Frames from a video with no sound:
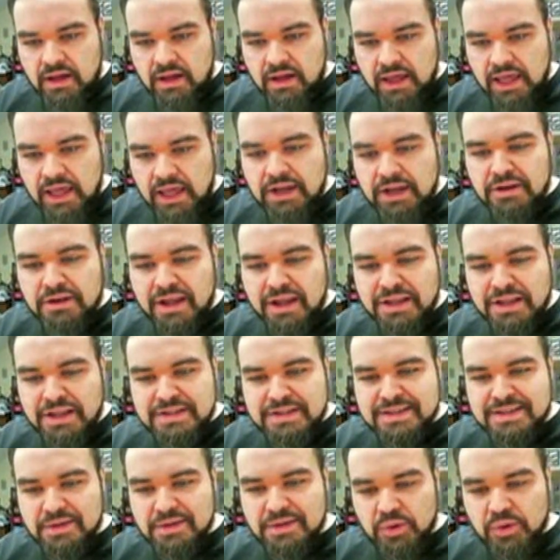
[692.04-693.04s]
in
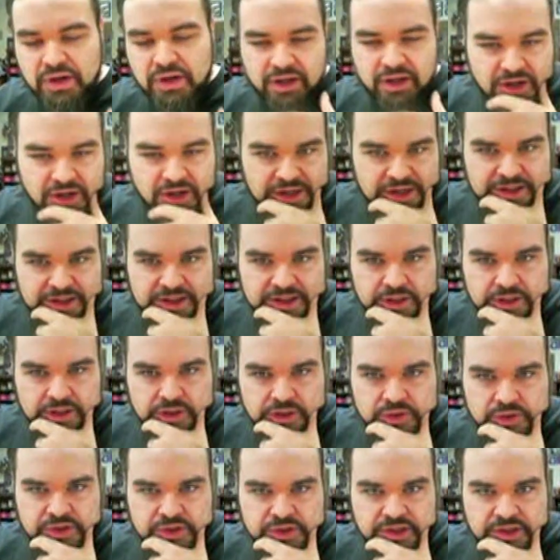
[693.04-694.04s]
summary or in
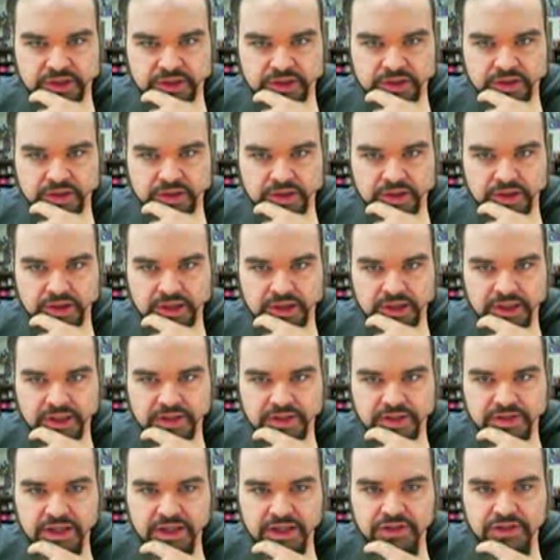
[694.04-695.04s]
conclusion,
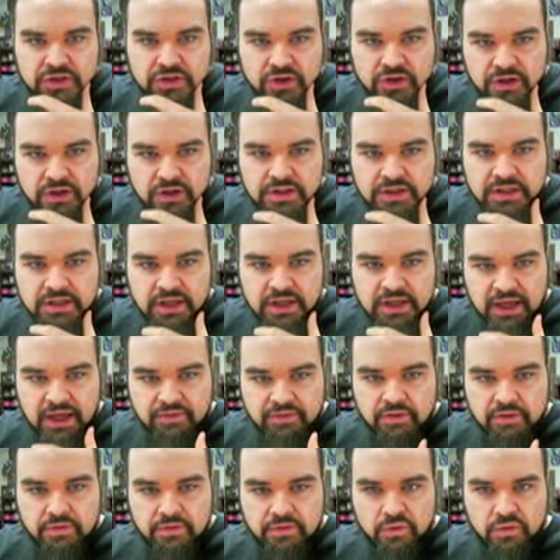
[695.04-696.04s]
it's good to have
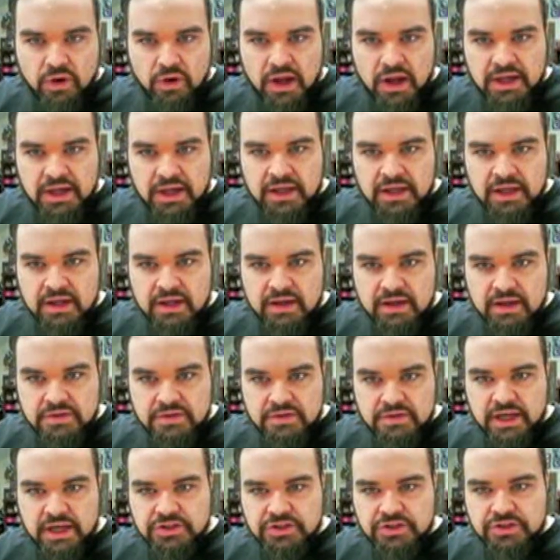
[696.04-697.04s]
a variety of
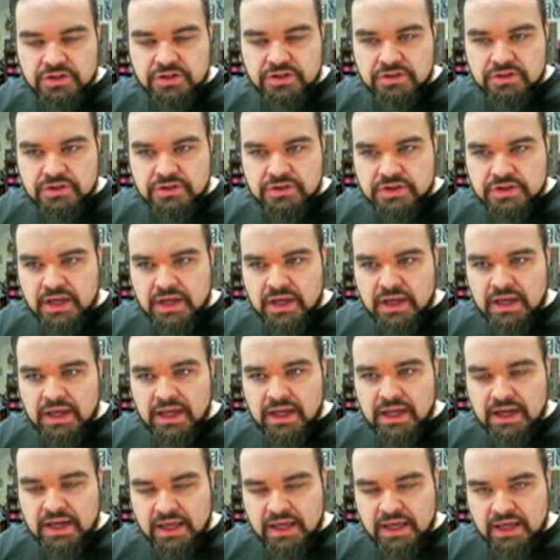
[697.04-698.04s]
textures
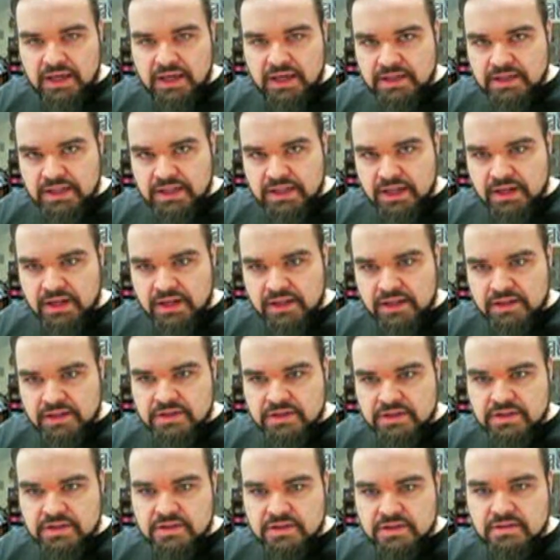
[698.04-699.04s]
and inking
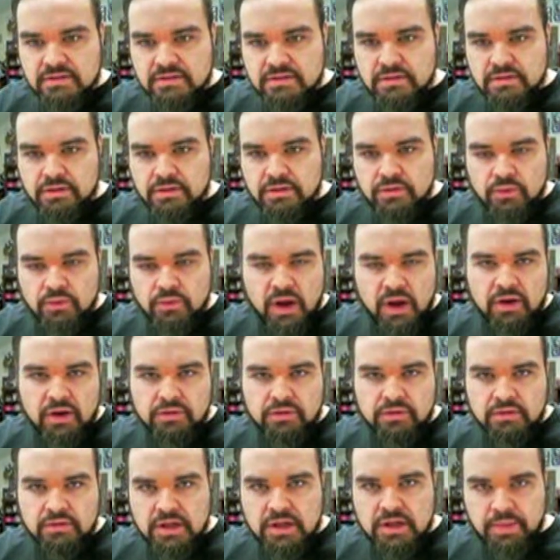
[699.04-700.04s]
techniques
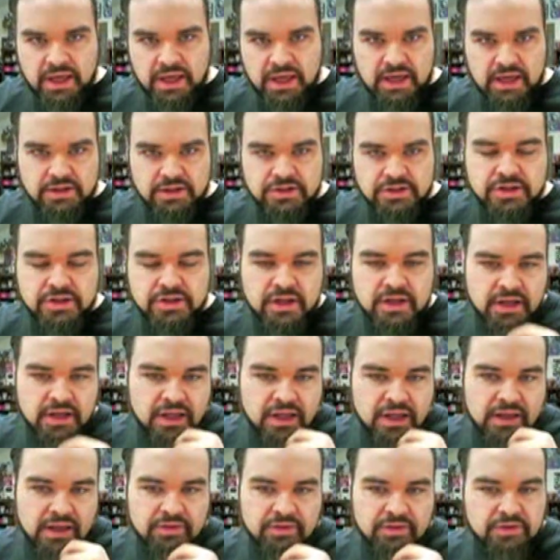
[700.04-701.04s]
throughout a page,
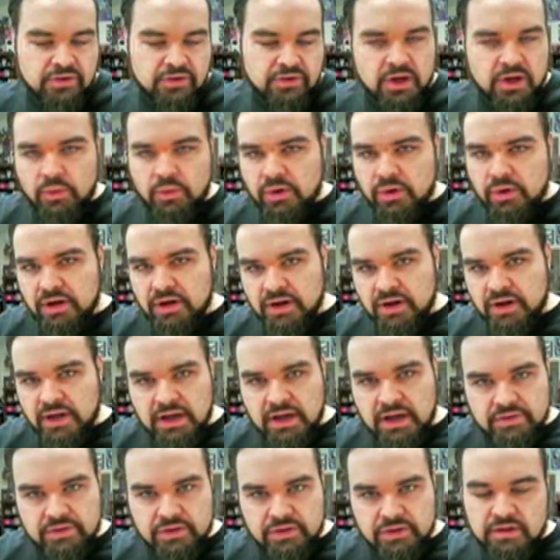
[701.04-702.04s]
even if you're not working on a
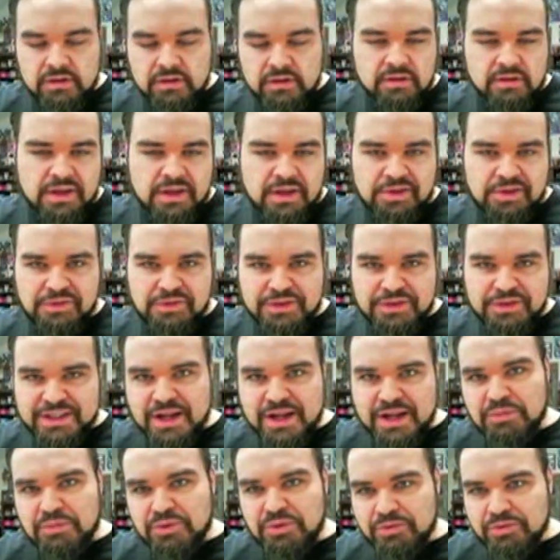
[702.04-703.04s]
cover, even if it's
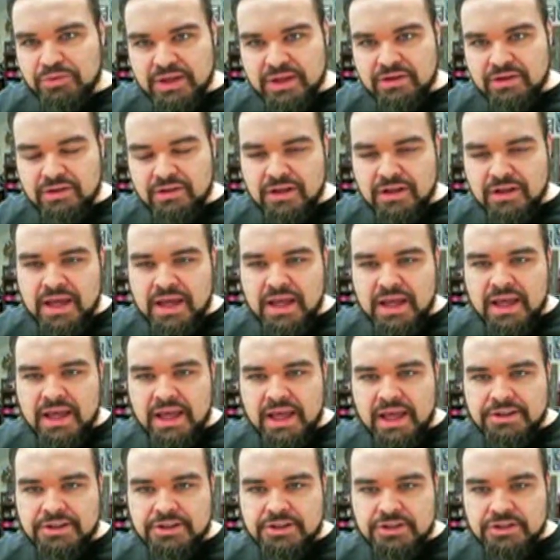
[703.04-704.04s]
not Blue Beetle.
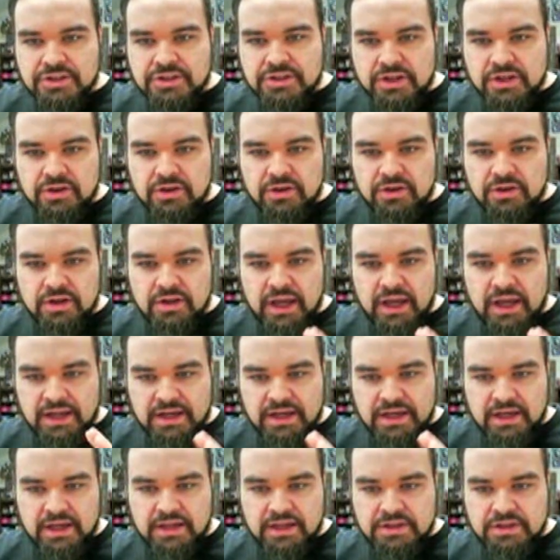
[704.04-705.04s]
It's just a good
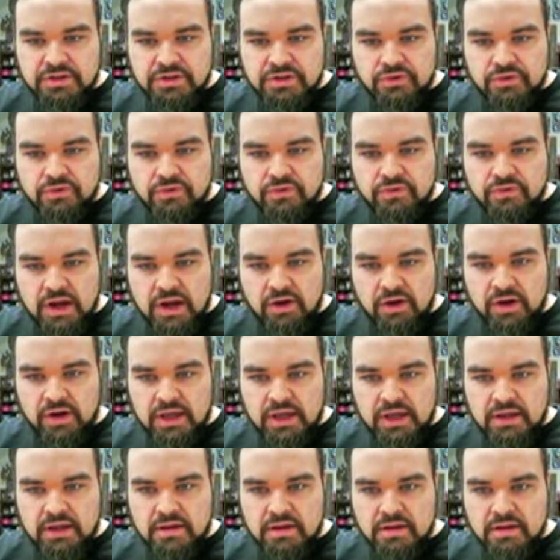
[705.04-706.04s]
idea to
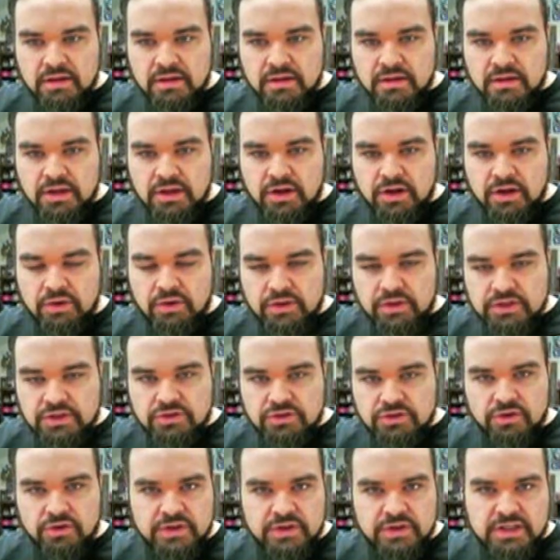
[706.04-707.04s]
vary, you know, the
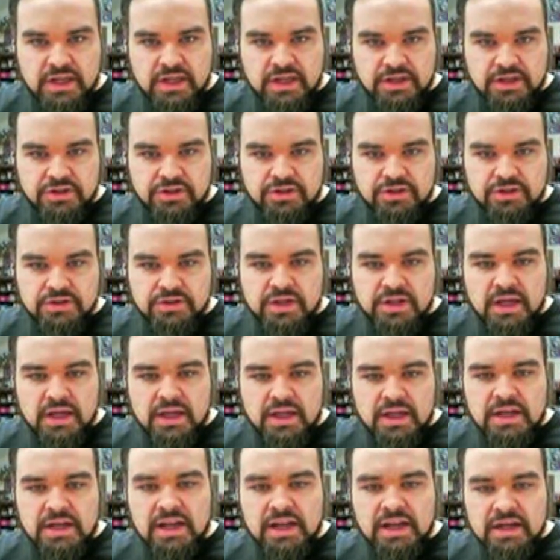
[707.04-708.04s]
surface textures.
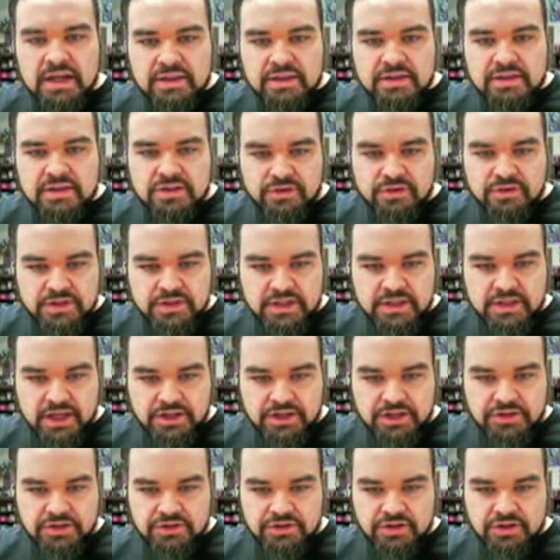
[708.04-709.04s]
None of the surface
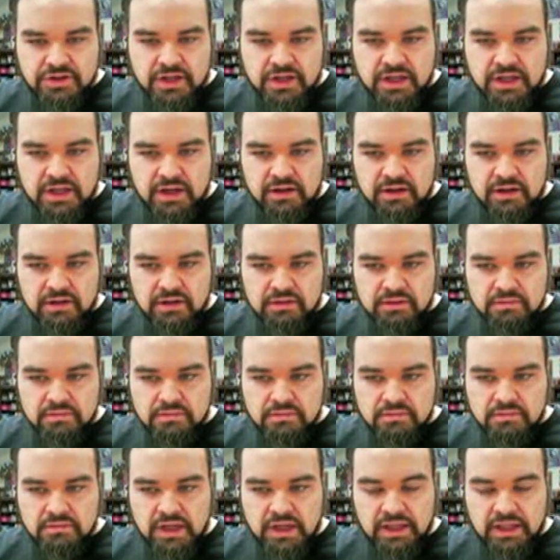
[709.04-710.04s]
textures on here,
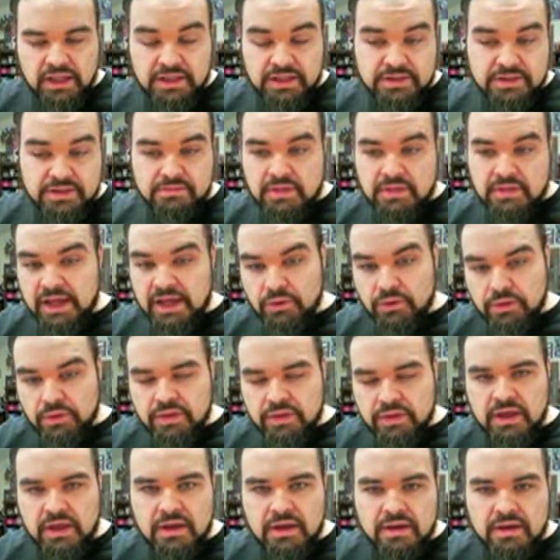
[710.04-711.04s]
at least I don't
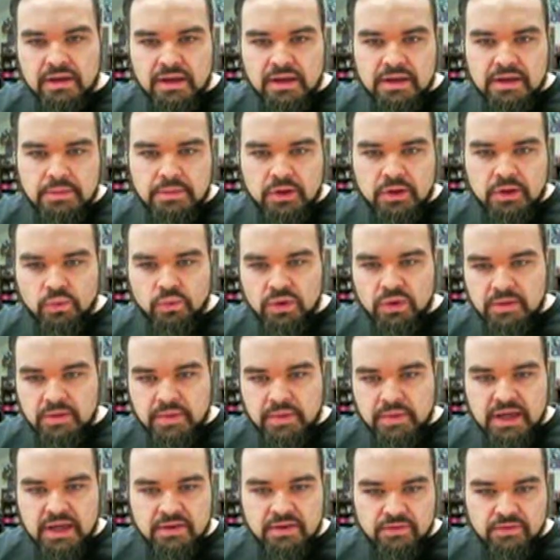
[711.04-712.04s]
think, can really
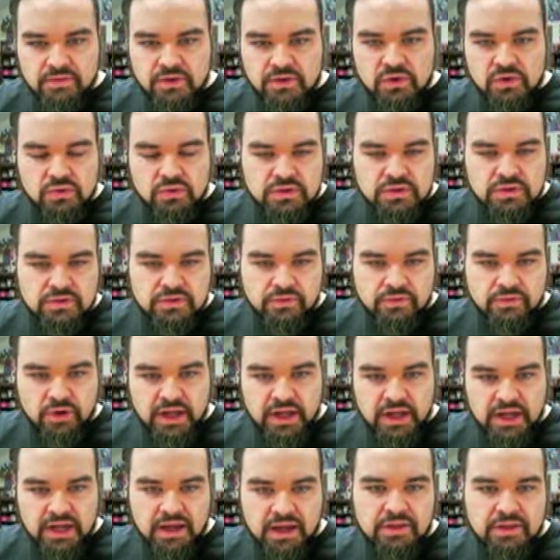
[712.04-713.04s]
be confused for
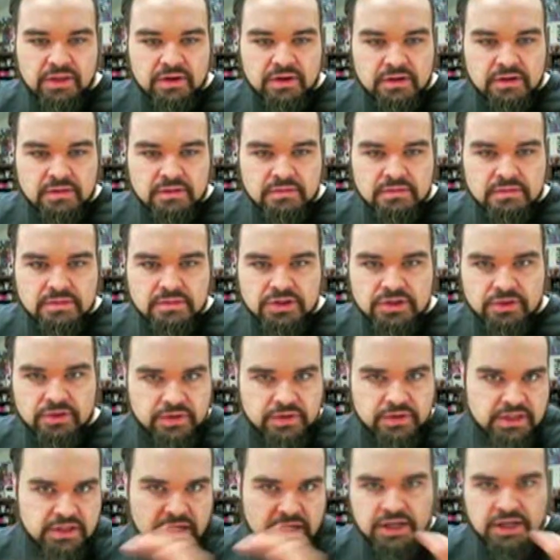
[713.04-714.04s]
any other
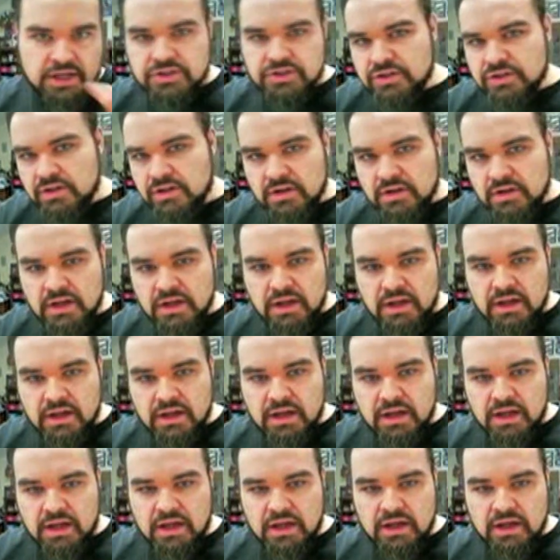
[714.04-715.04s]
surface texture
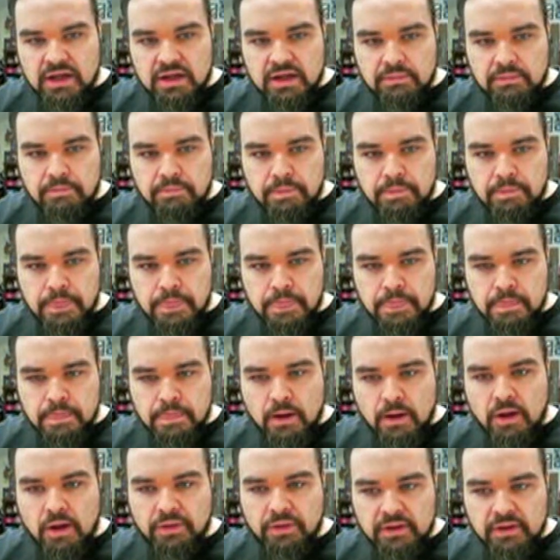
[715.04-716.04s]
on
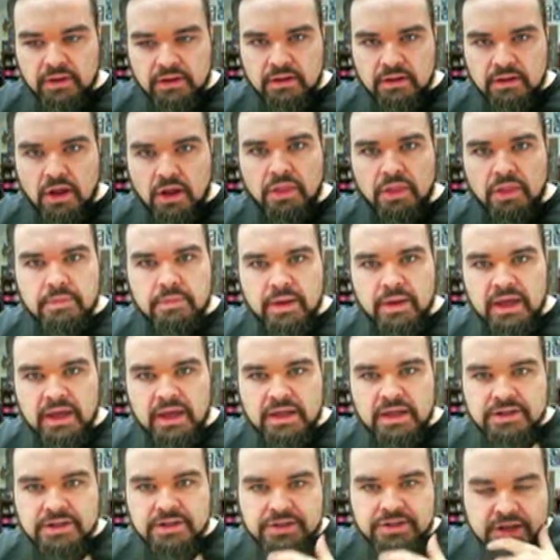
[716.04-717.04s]
the
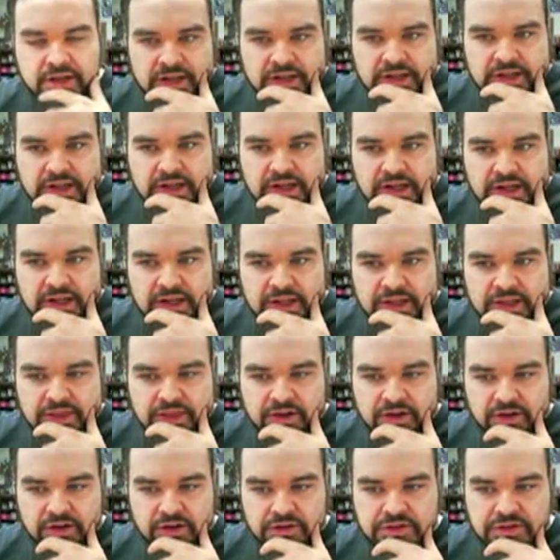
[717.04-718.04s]
page.
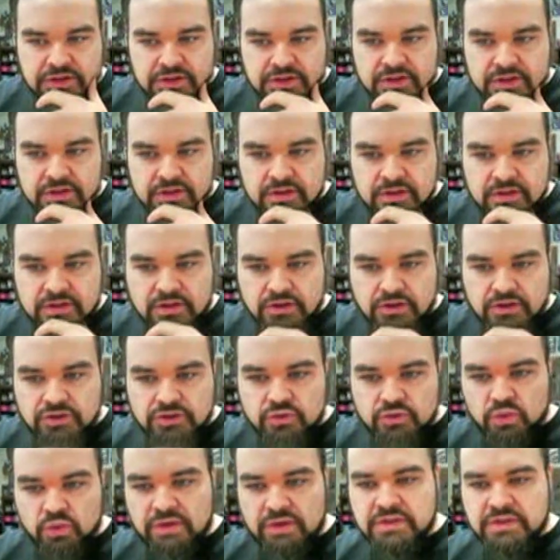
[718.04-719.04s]
There's
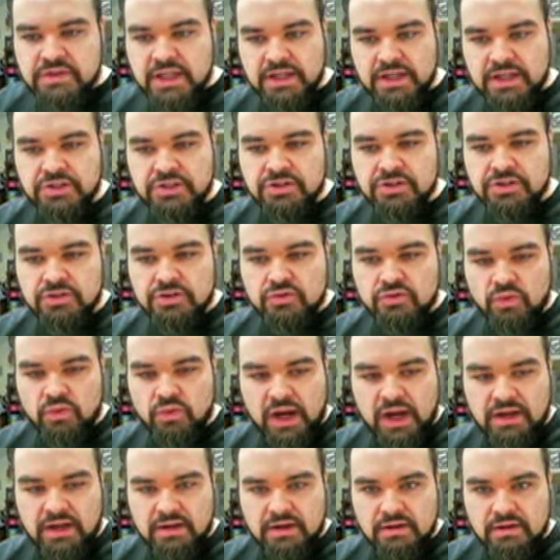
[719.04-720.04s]
rough textures
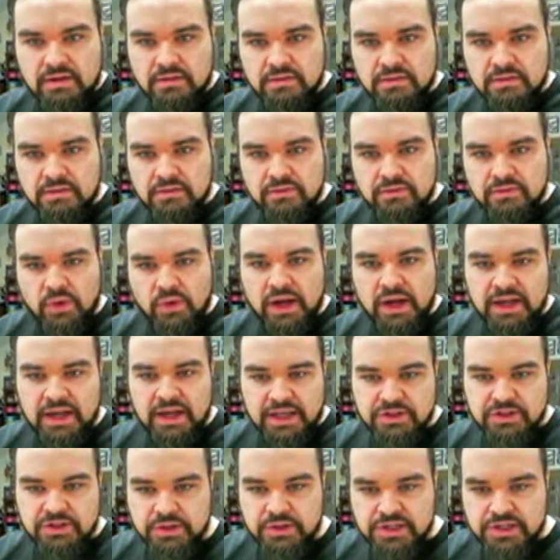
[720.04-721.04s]
right
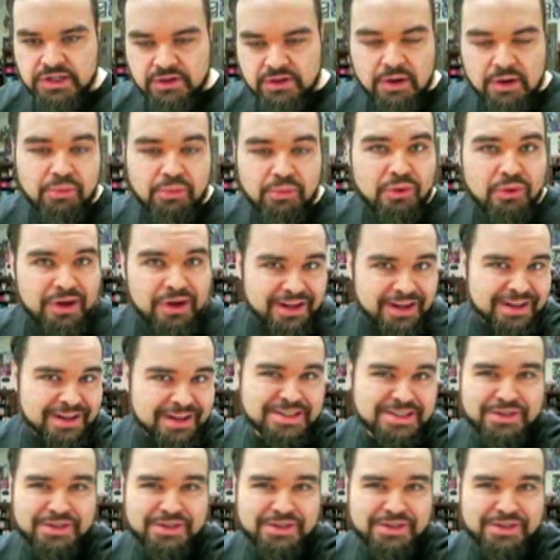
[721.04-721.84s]
next to each other. I'm pointing as